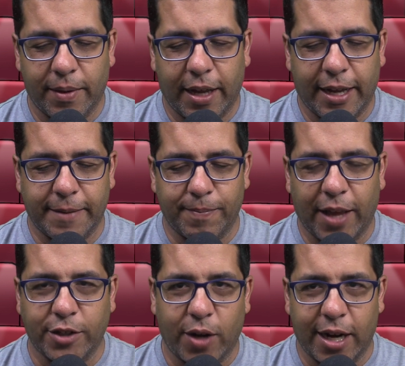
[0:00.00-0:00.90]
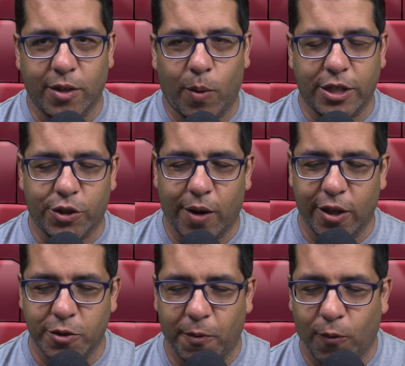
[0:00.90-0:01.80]
I try not to watch
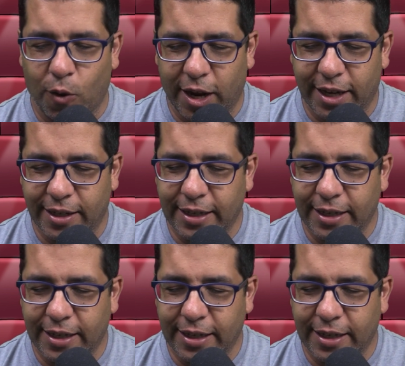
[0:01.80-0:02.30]
trailers beforehand,